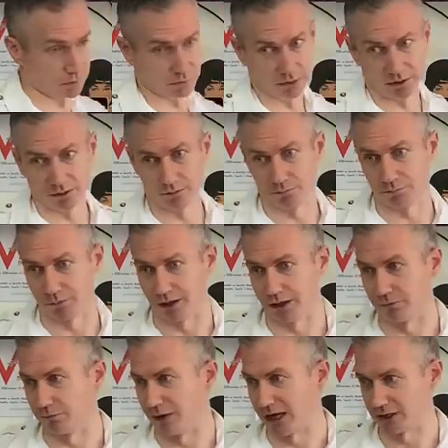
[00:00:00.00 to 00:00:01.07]
live
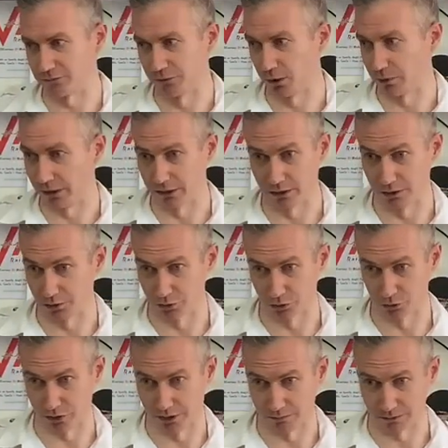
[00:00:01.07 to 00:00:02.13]
in fast flowing, clear
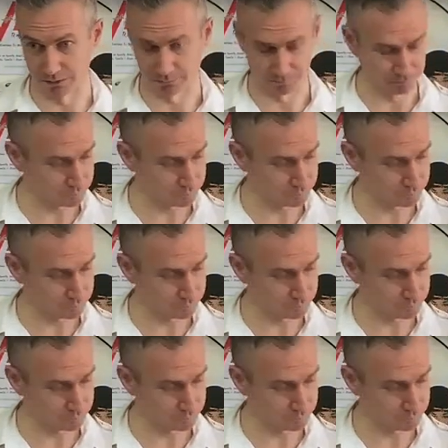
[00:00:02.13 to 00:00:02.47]
streams.